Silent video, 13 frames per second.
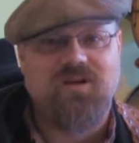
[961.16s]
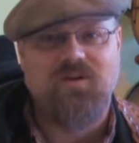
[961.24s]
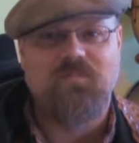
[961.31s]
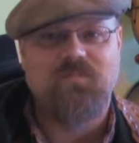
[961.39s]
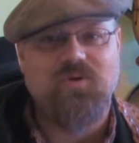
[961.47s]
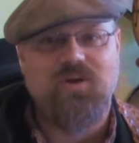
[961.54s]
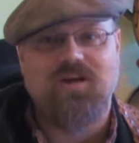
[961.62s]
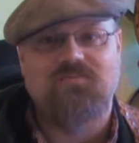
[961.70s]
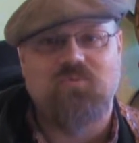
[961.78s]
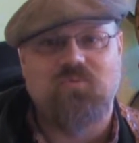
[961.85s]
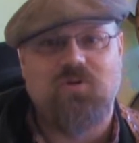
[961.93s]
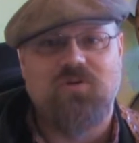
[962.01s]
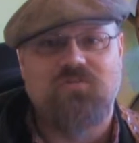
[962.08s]
I hope you
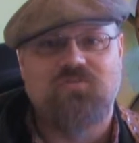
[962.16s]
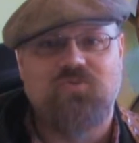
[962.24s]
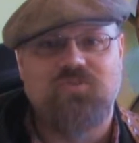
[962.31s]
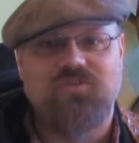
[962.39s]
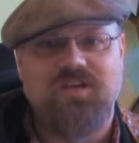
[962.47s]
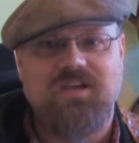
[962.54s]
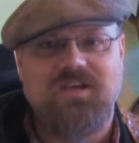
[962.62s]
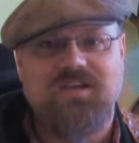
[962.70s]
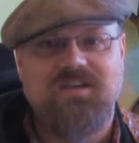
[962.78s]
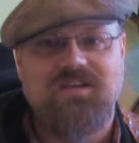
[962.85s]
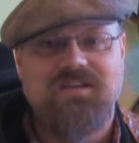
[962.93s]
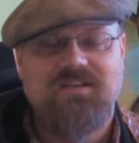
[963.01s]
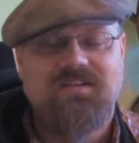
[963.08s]
have a wonderful
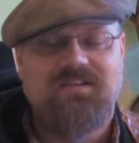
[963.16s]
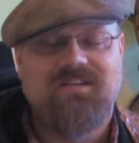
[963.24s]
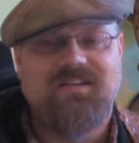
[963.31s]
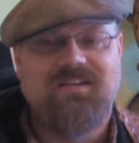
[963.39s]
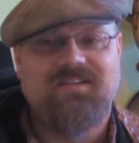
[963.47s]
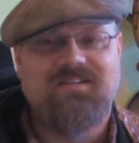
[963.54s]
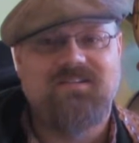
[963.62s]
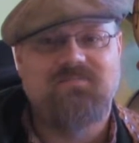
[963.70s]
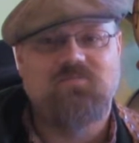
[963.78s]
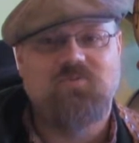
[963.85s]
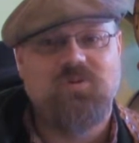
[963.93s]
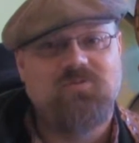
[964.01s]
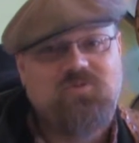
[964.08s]
day,
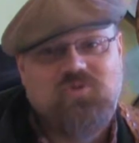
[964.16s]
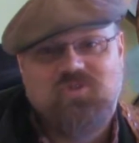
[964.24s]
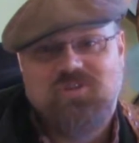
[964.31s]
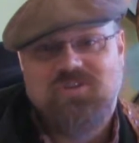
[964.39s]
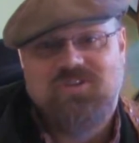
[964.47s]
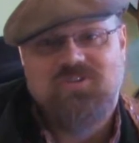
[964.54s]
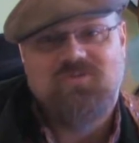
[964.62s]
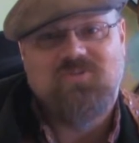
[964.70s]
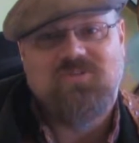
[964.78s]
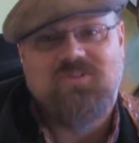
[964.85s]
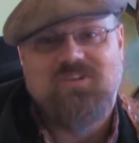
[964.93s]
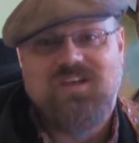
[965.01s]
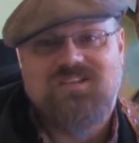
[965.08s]
and we will see you
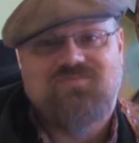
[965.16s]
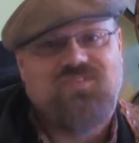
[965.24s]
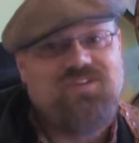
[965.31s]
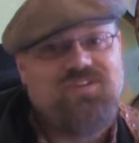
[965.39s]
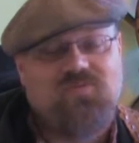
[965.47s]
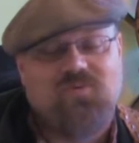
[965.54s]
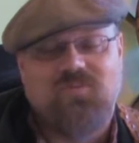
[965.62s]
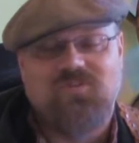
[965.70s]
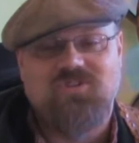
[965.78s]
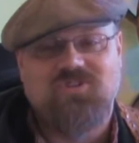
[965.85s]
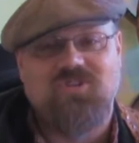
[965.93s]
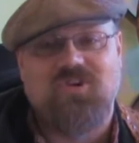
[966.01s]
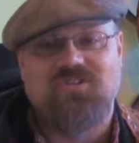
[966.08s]
in the next video where we
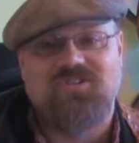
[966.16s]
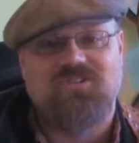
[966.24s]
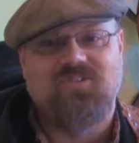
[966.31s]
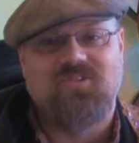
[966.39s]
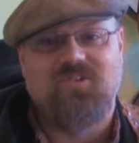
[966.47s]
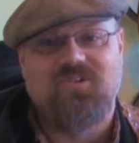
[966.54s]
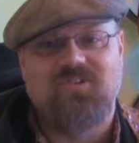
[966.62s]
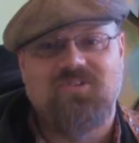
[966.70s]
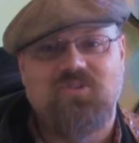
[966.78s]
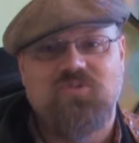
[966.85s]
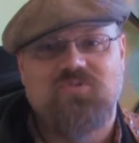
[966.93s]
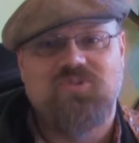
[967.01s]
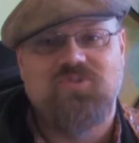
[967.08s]
start to learn a
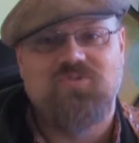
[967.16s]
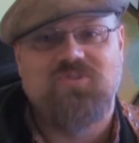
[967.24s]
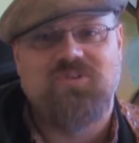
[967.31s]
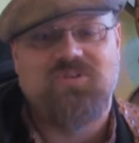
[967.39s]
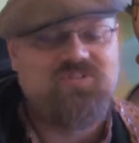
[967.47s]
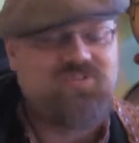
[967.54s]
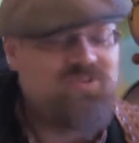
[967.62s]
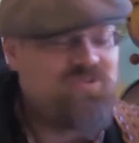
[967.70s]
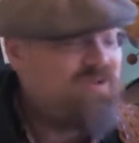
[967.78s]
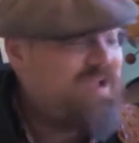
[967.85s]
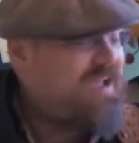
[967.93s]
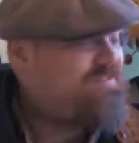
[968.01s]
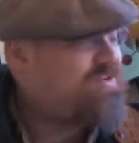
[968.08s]
new tuning. So
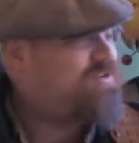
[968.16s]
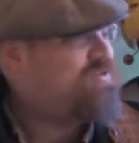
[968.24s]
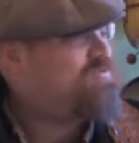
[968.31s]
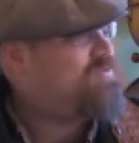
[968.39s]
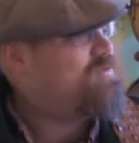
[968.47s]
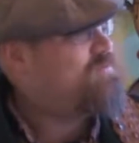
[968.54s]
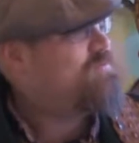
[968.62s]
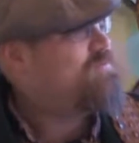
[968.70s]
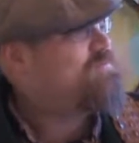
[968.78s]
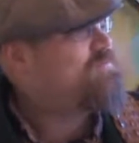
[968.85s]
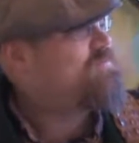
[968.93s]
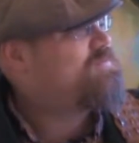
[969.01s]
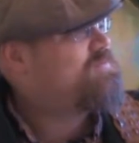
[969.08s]
have a good
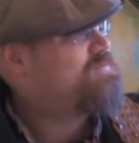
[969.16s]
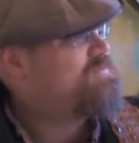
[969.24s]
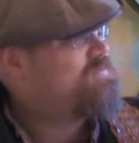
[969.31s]
one.